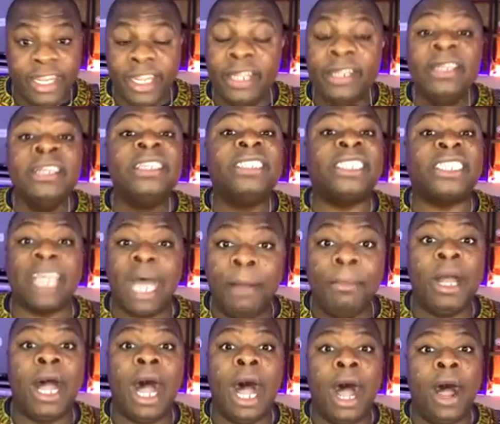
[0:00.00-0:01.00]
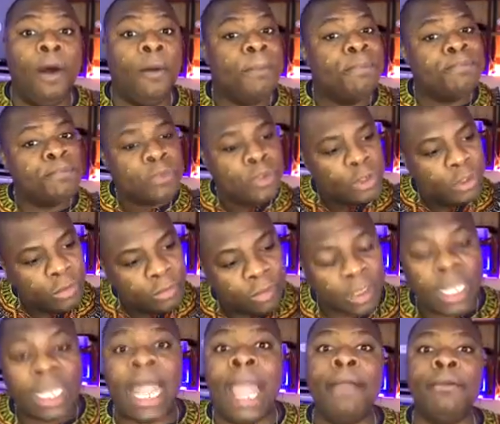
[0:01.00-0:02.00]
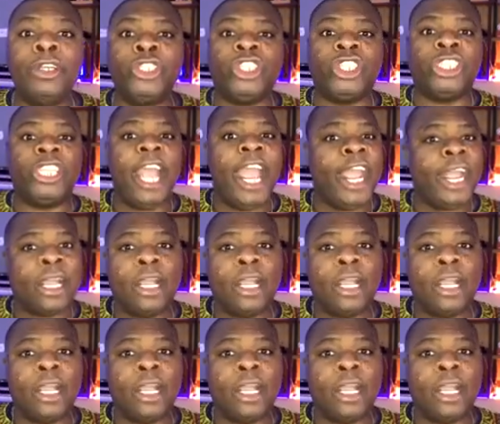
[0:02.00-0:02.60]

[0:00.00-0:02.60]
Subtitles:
Somehow, language check,